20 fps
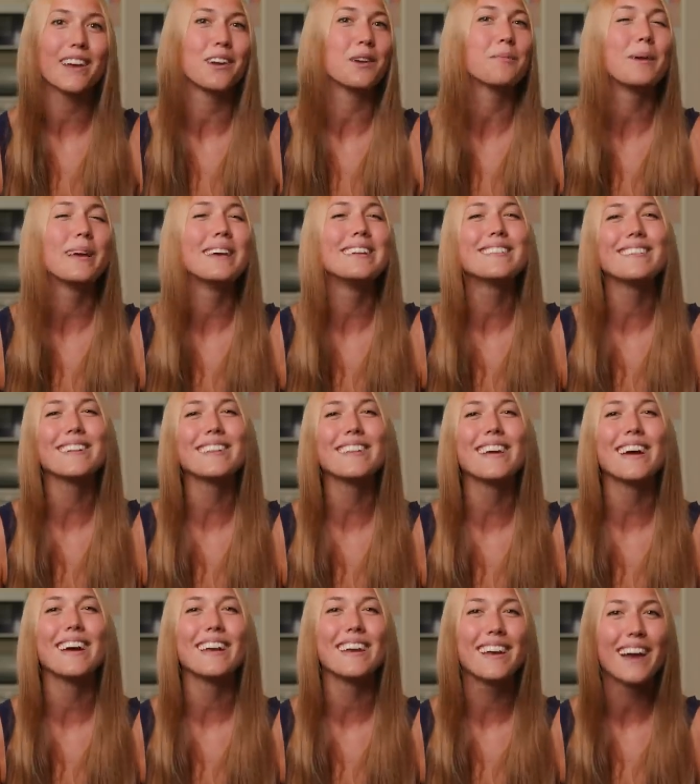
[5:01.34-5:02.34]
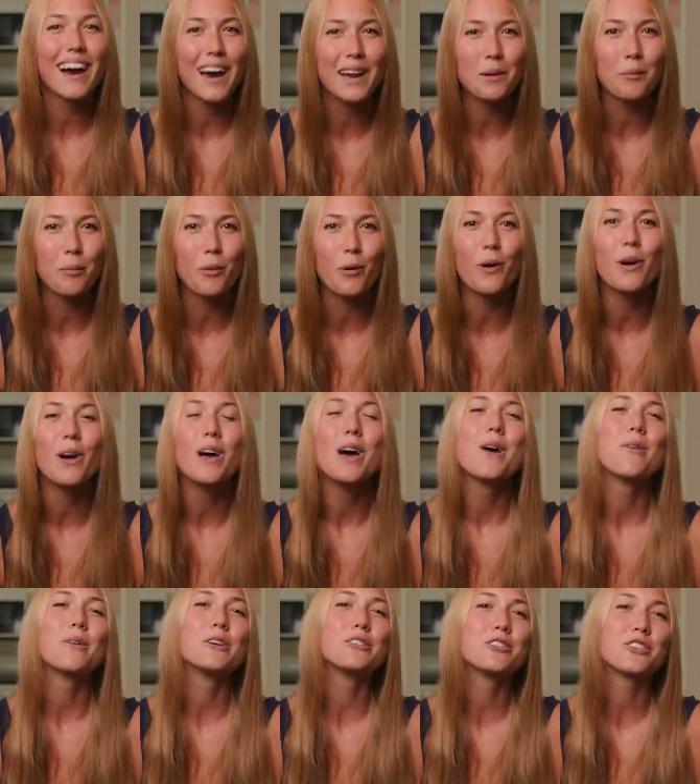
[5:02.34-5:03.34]
and are basically uncuttable,
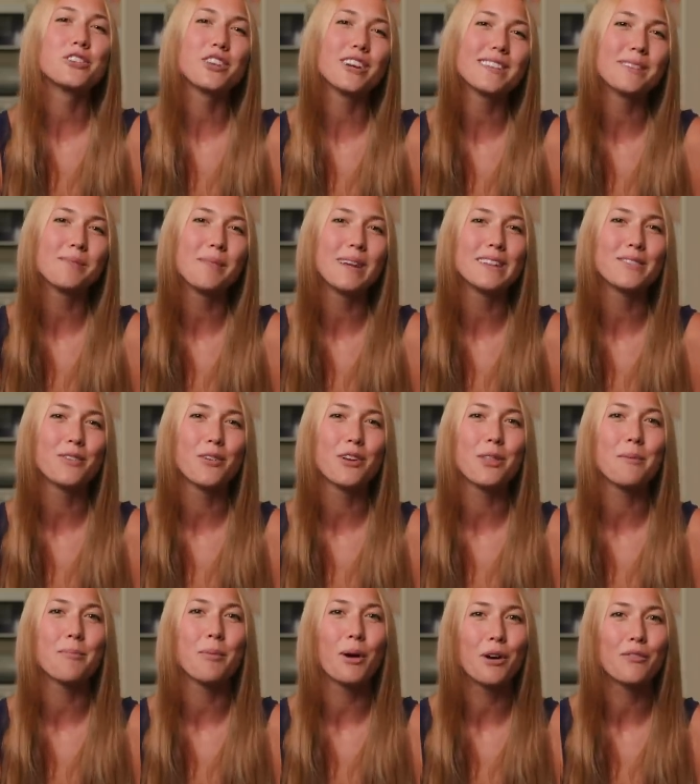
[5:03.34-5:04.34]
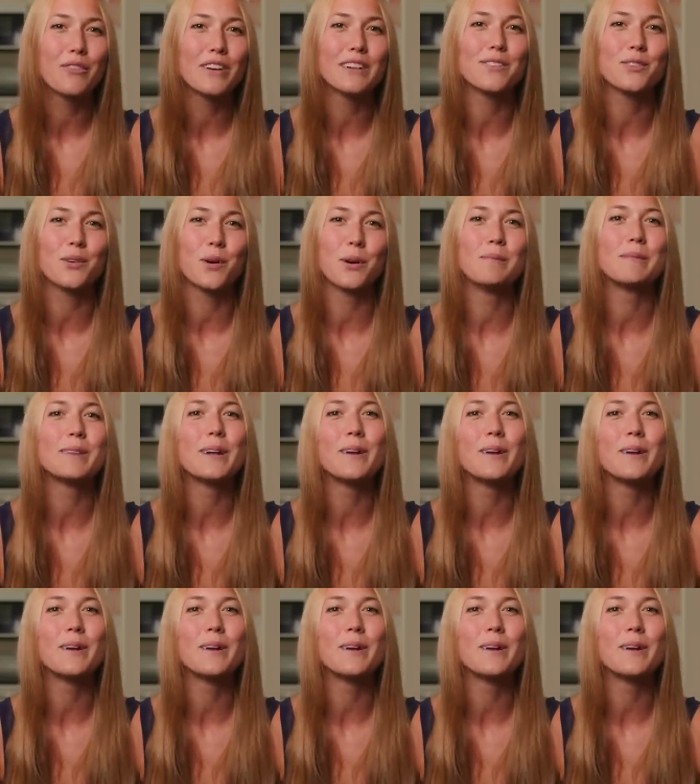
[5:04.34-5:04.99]
which just makes for the perfect storm.